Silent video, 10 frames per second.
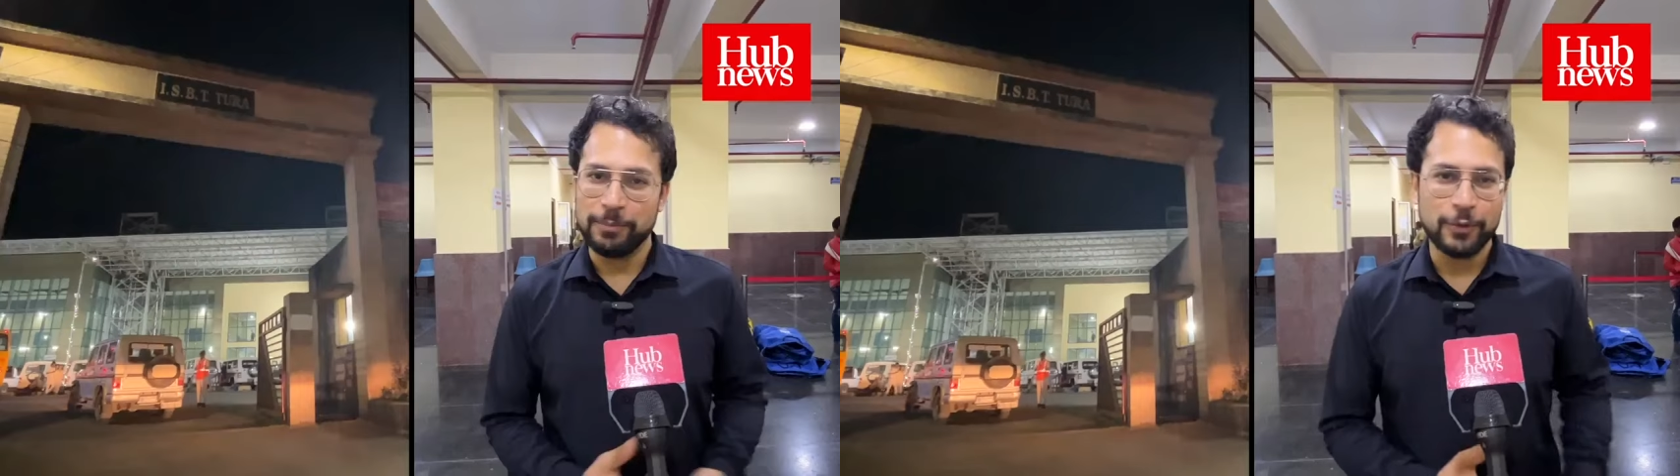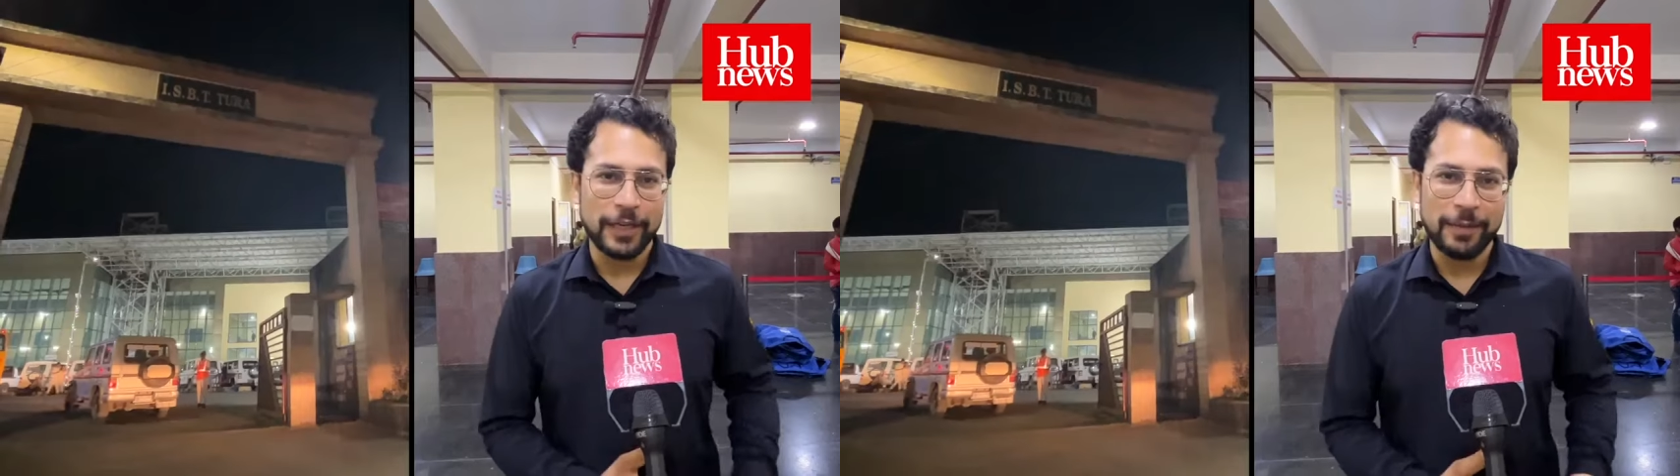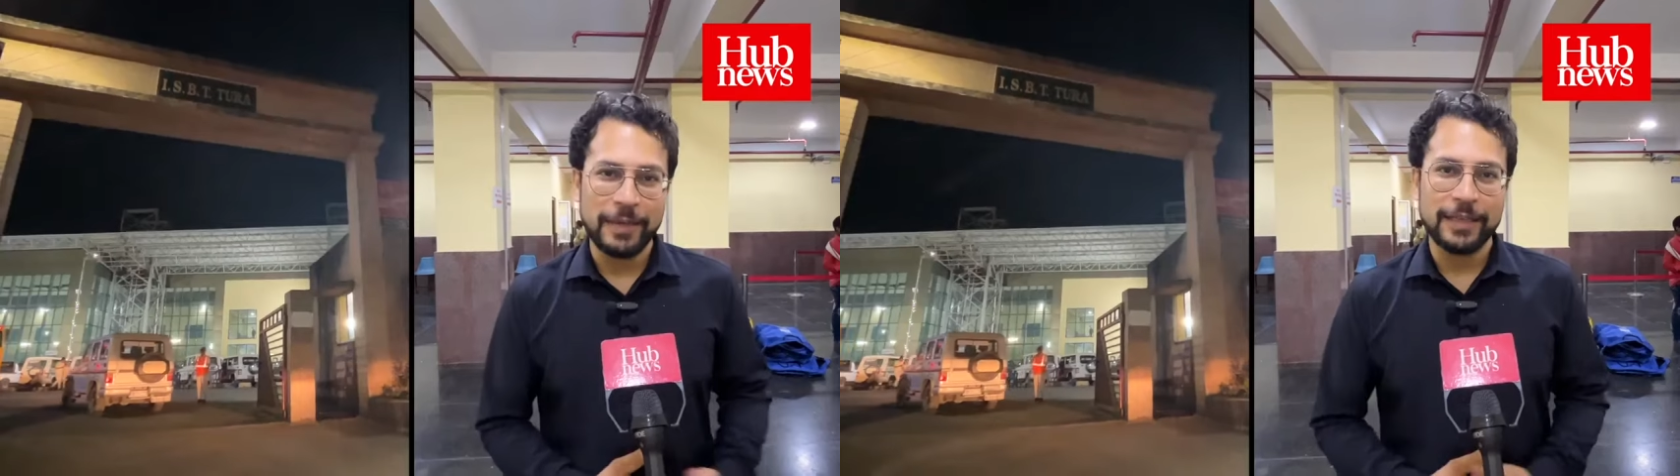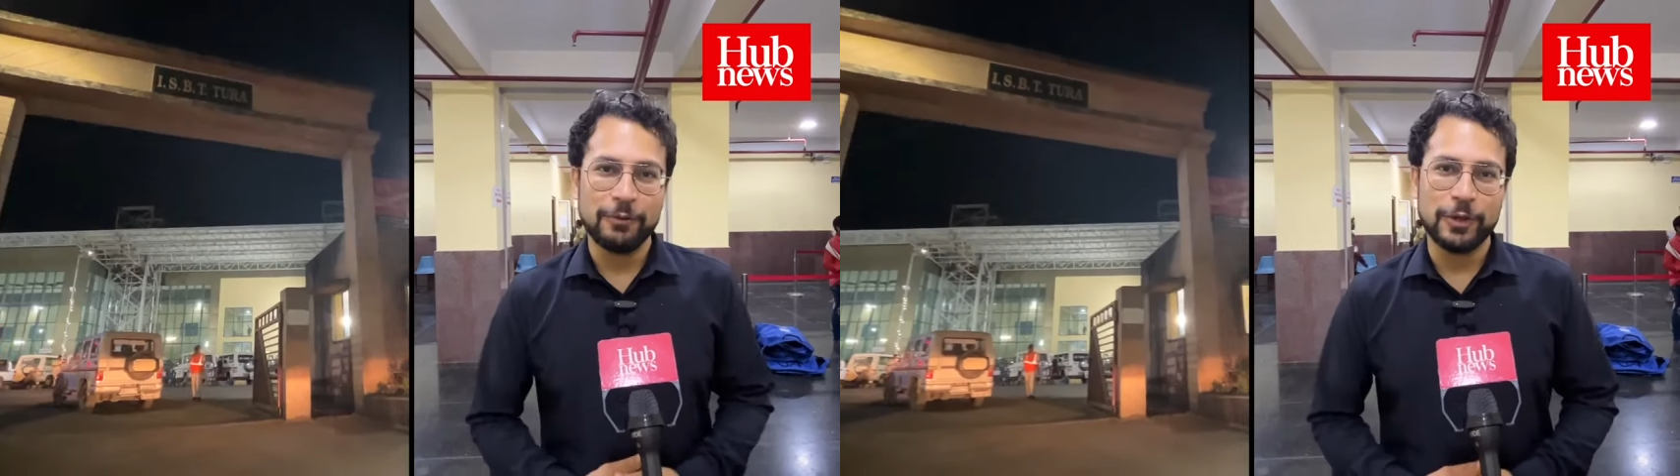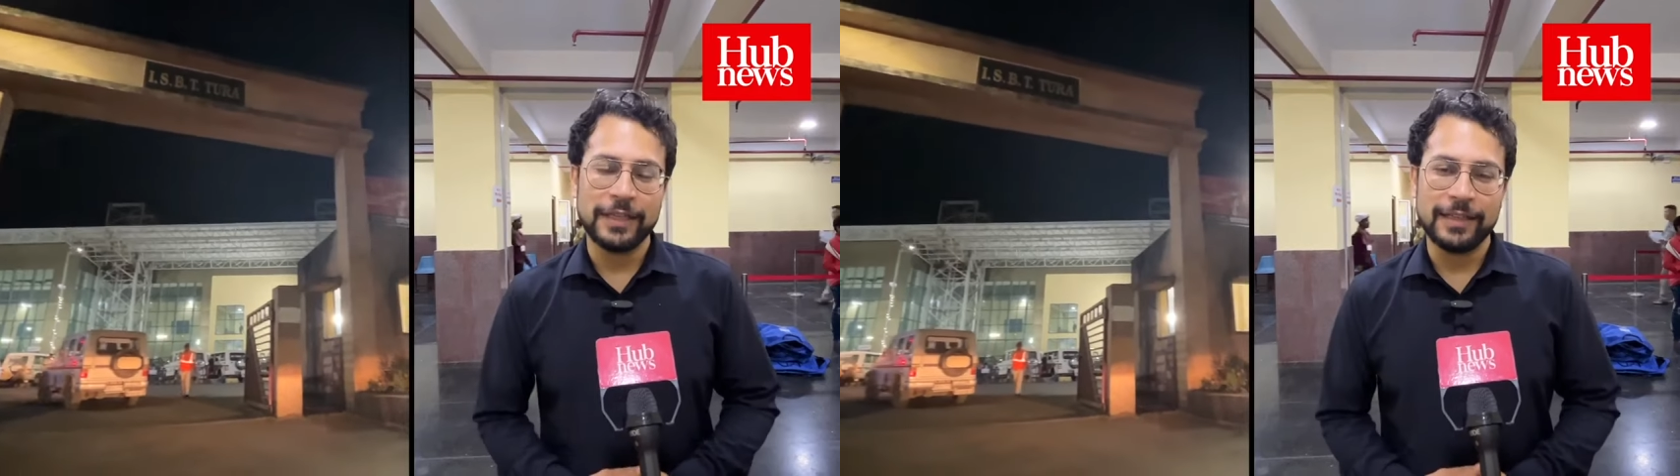Today being the
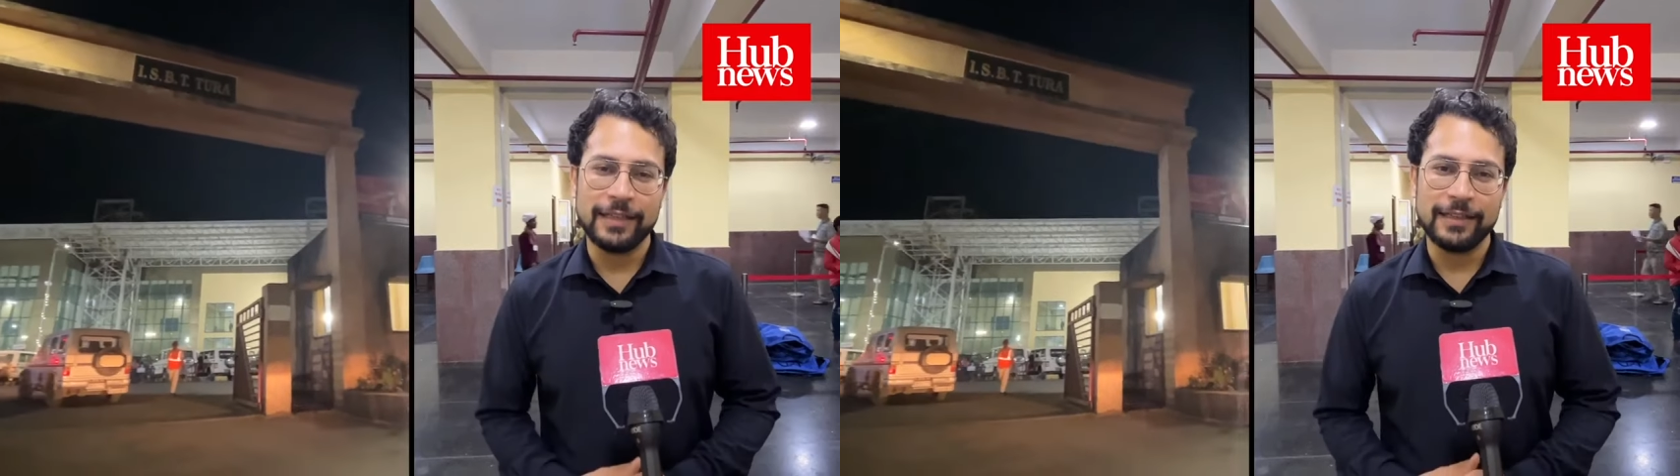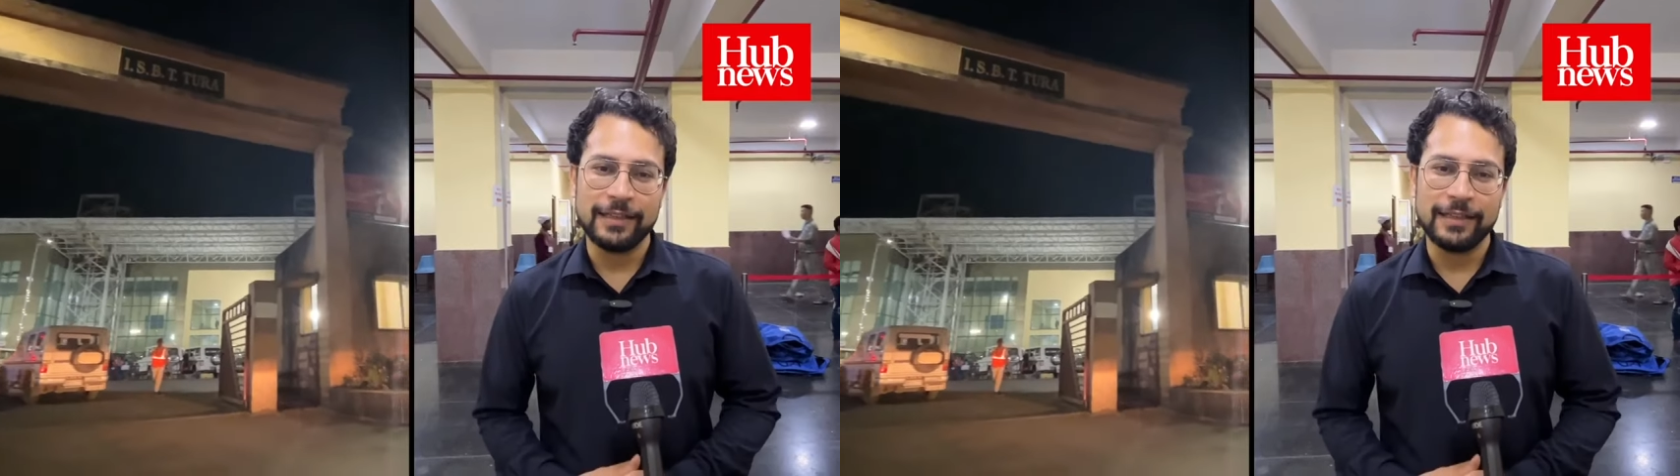voting day,